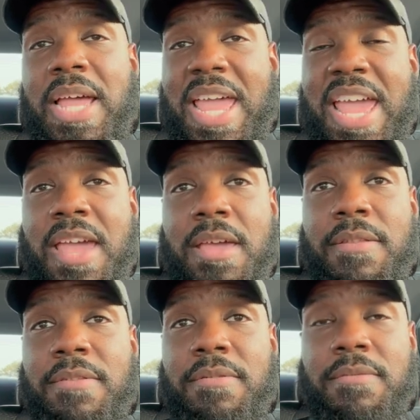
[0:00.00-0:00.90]

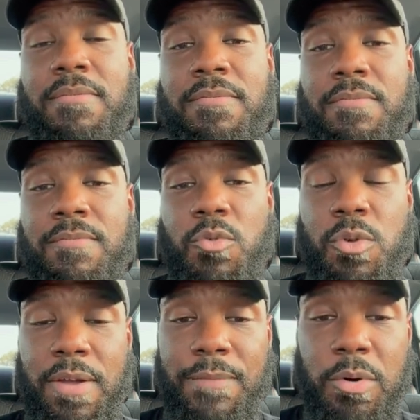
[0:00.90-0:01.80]
and you
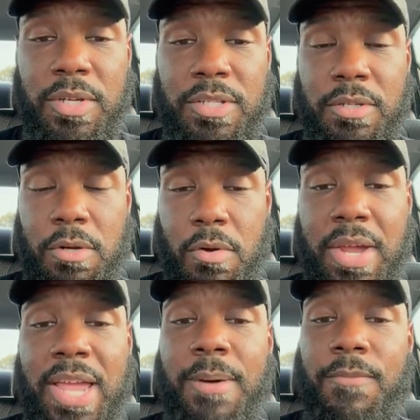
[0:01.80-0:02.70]
can focus on,
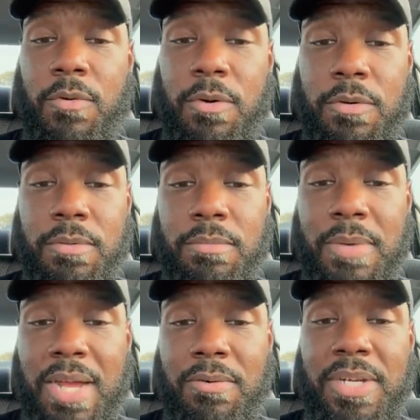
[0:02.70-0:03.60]
okay, I'm full.
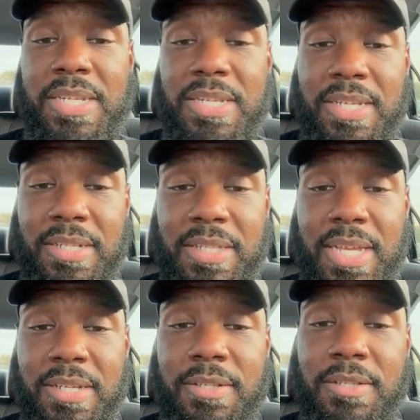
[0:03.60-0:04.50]
I don't need to get
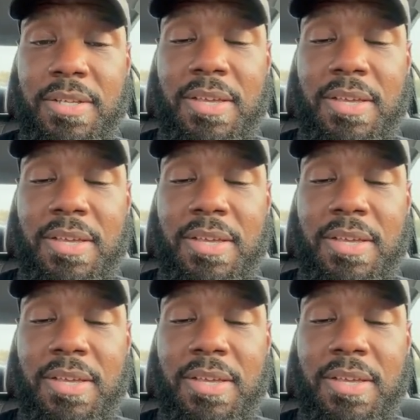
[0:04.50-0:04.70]
seconds.